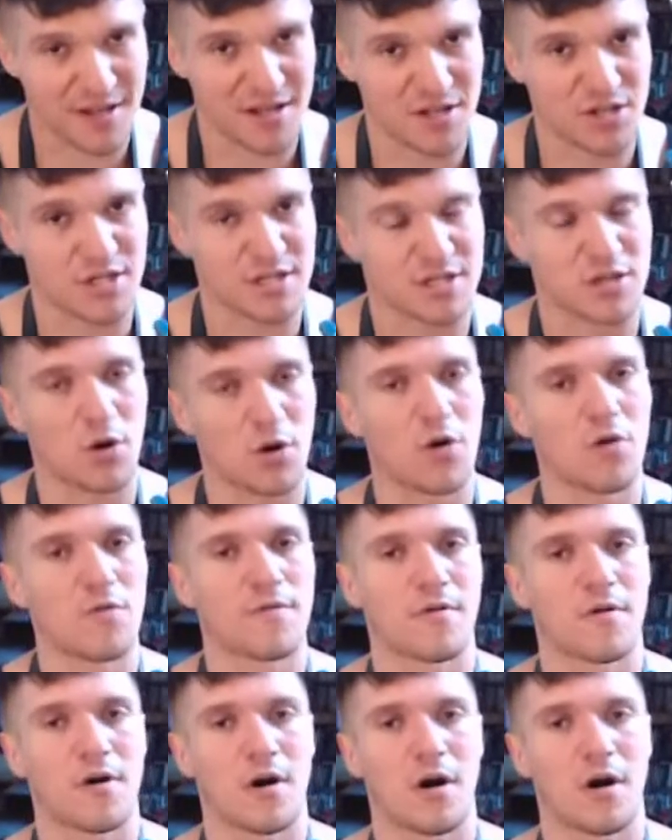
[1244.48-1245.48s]
in just
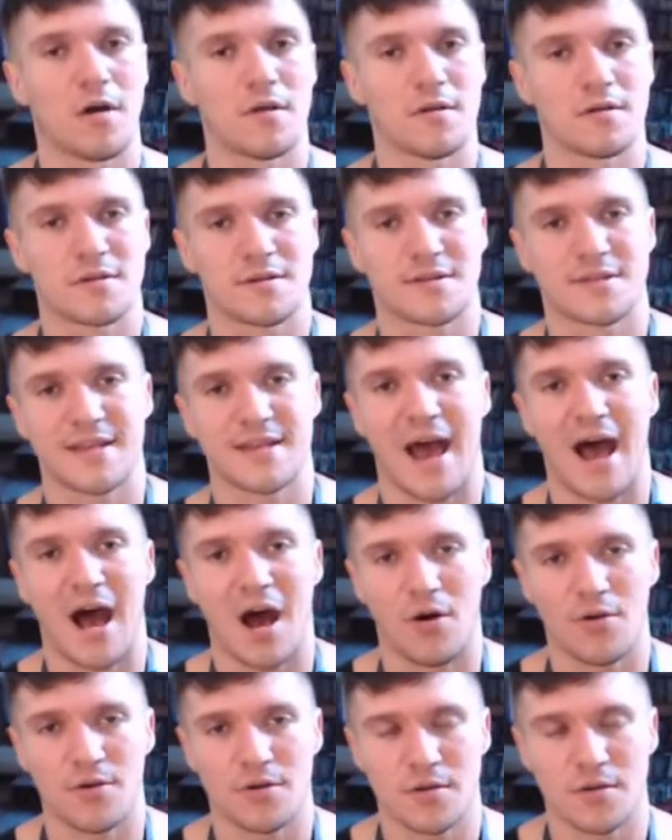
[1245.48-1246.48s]
overall
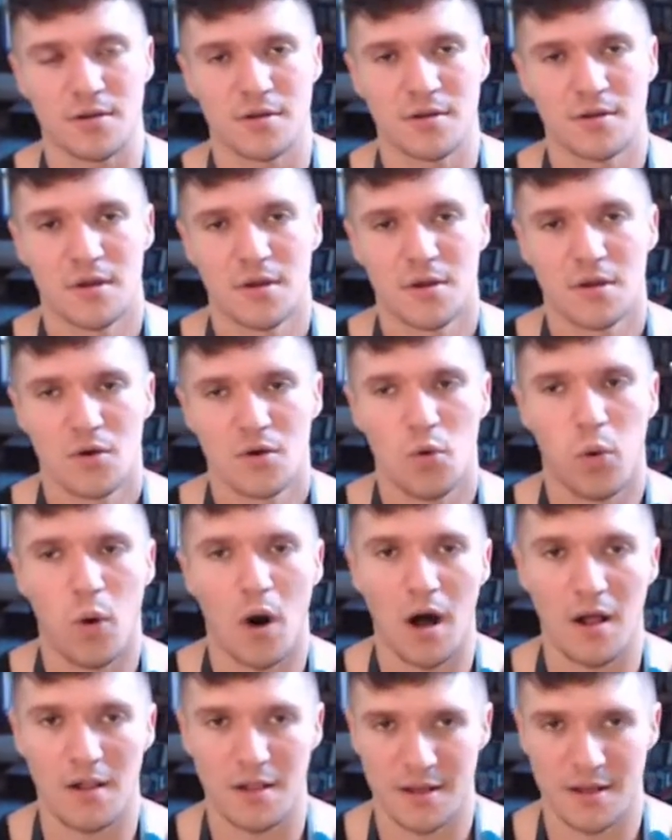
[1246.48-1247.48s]
sound
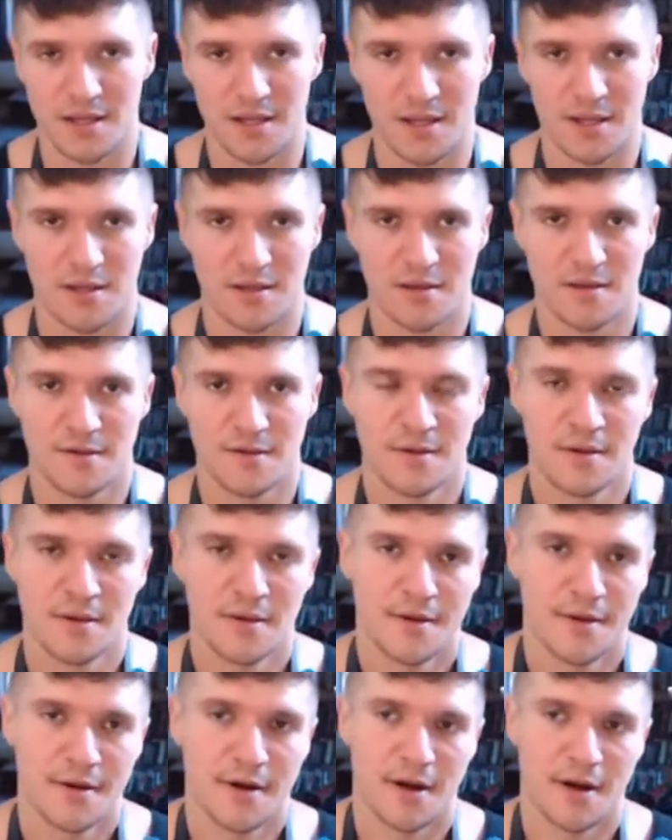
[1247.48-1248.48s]
quality
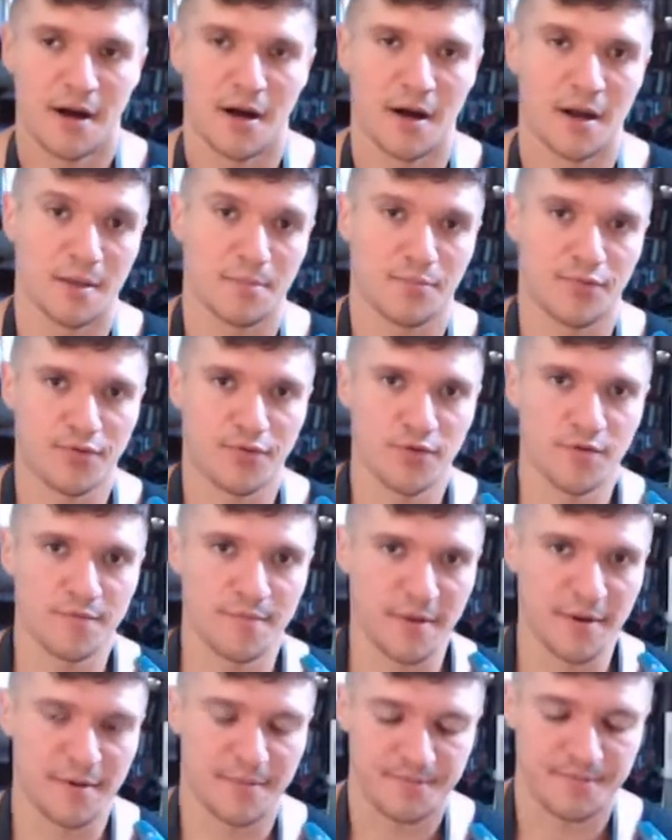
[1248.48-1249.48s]

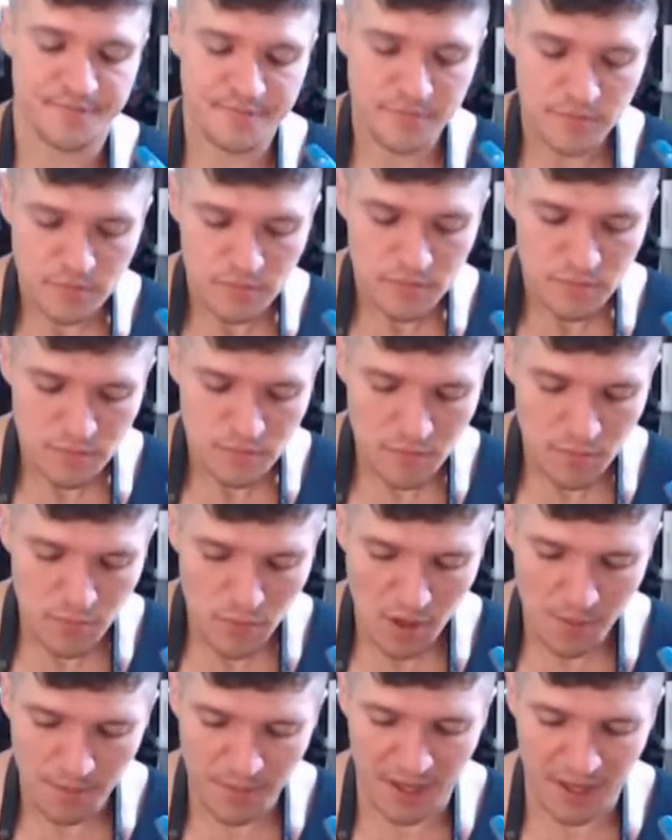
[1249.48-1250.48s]
improvement,
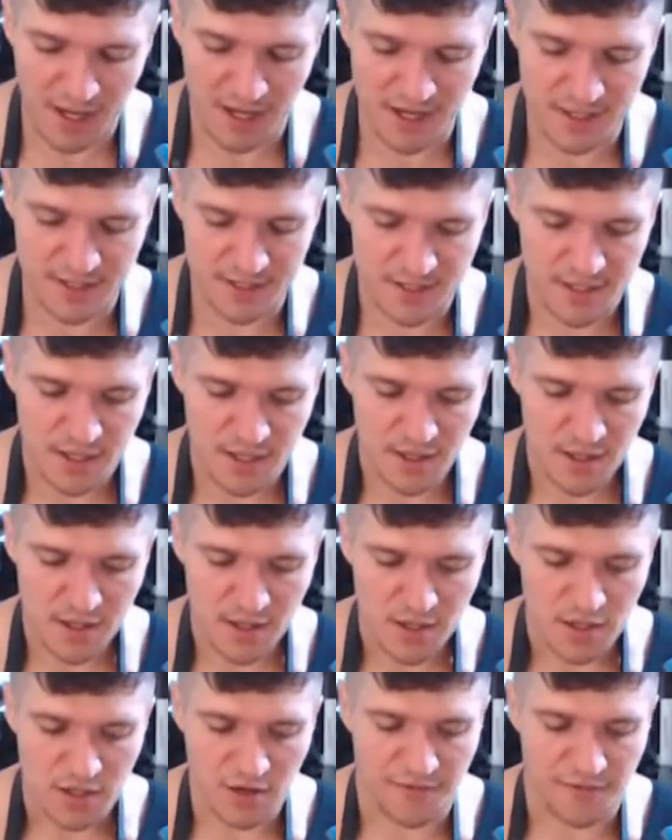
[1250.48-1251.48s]
because
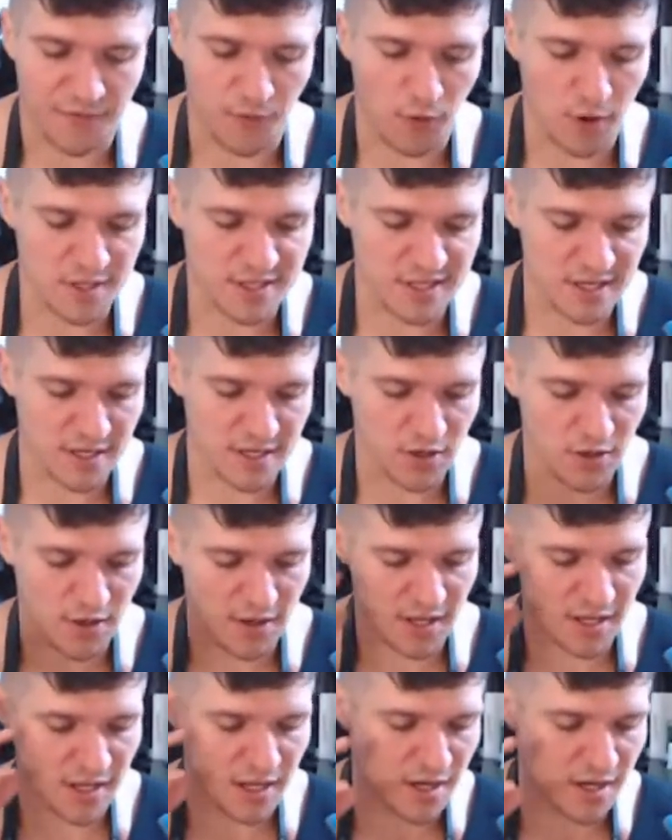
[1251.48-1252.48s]
you're forcing
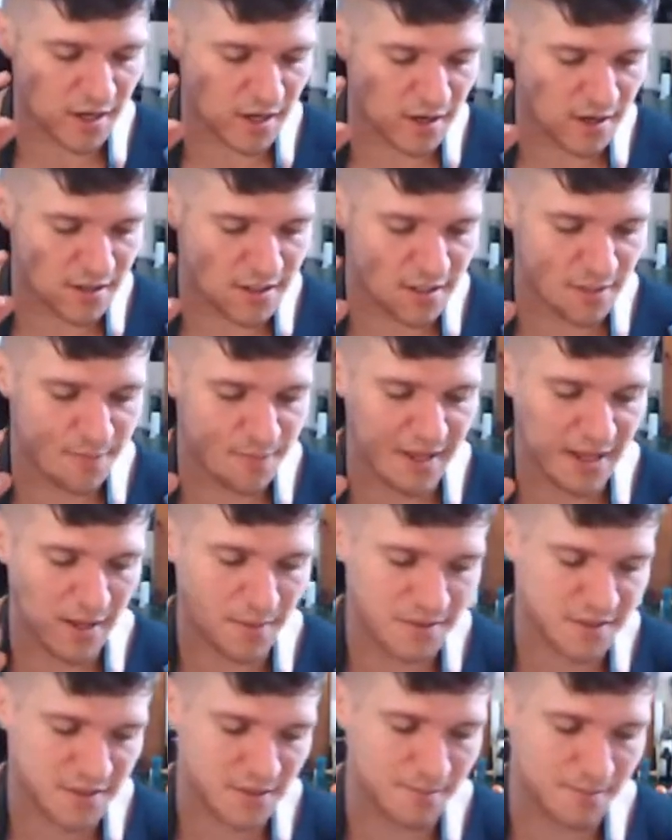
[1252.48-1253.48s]
your ear to be
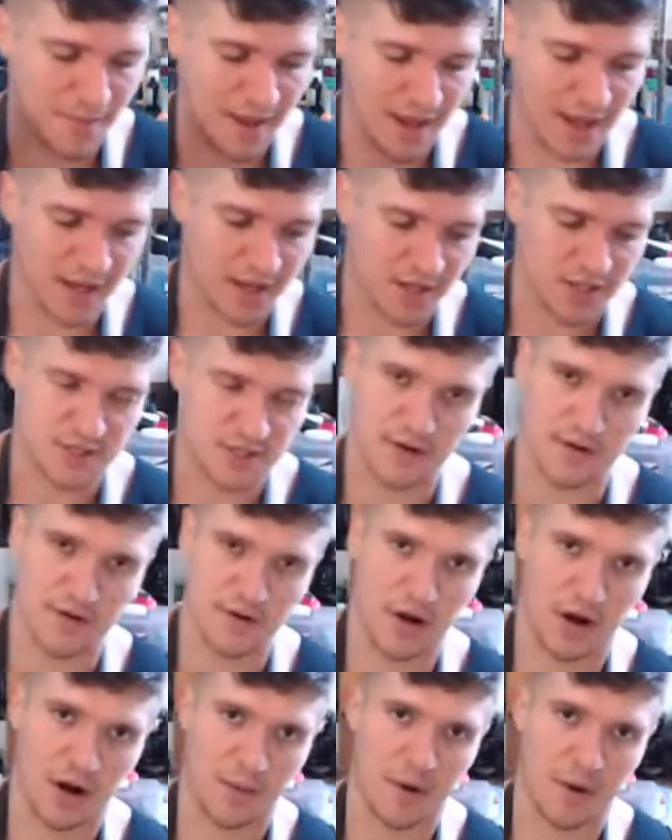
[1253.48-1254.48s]
able to make certain
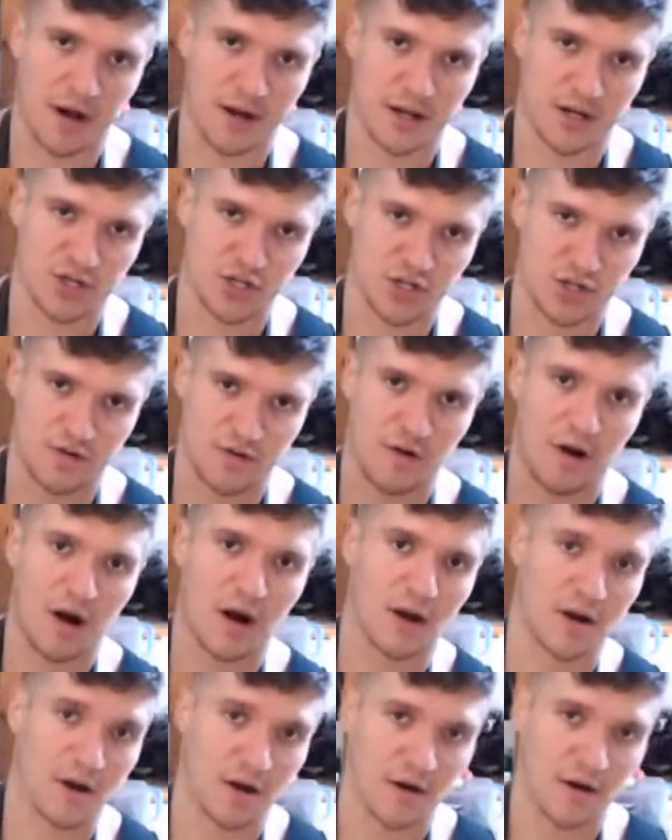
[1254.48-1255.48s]
harmonics
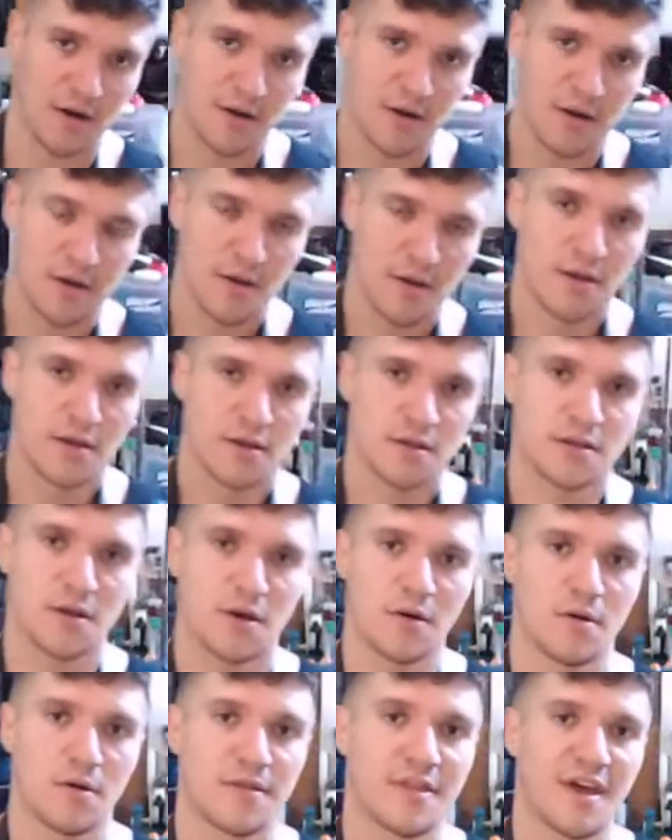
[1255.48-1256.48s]
stronger.
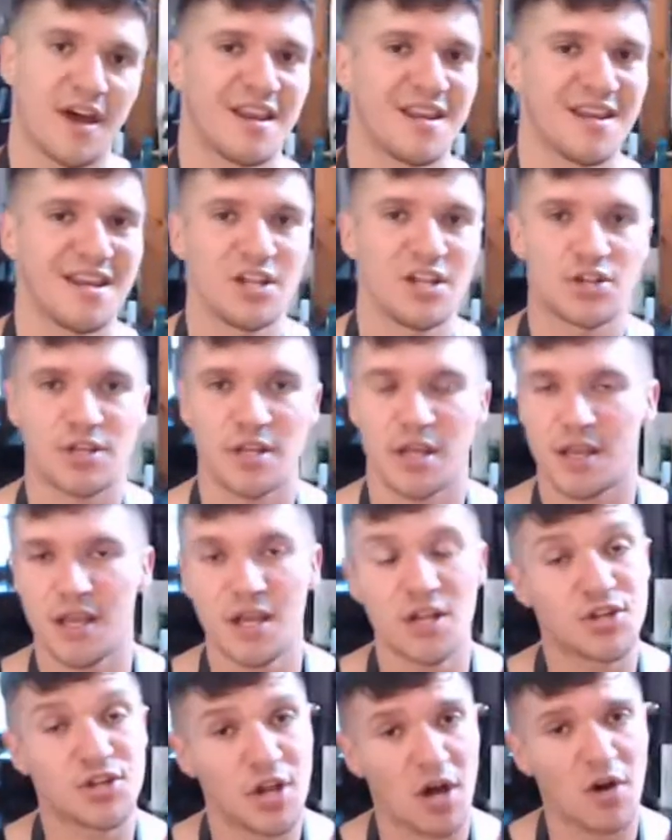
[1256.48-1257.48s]
So then
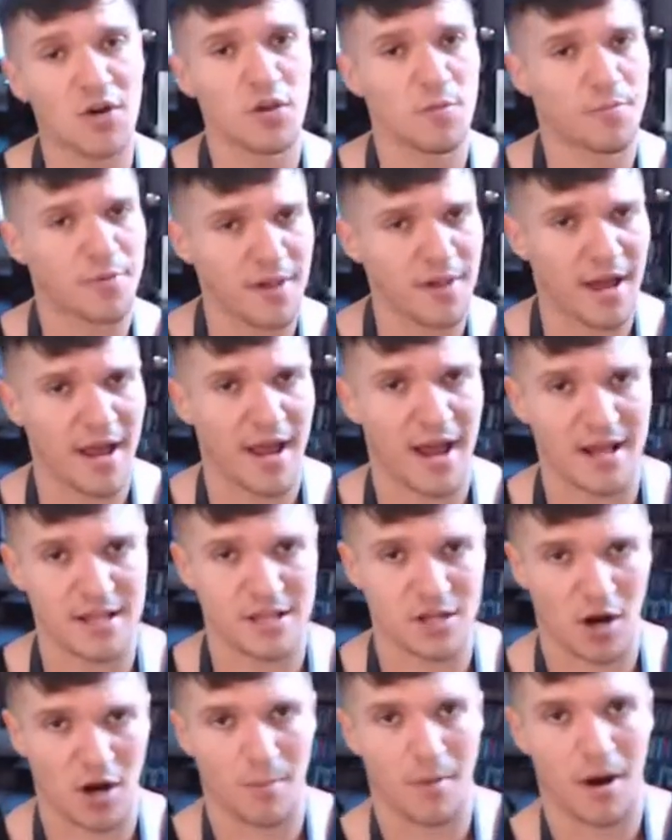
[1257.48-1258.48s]
each note you play has
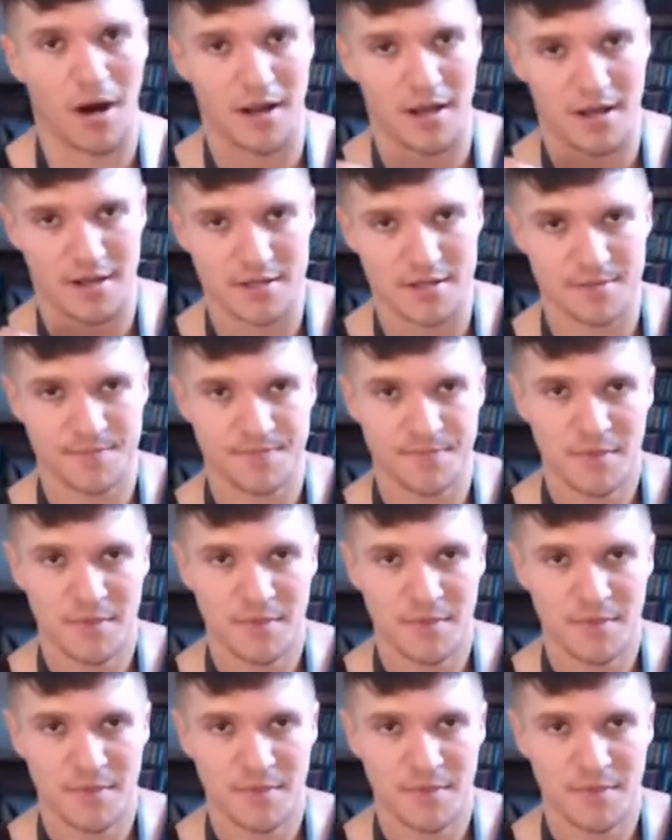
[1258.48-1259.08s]
harmonics.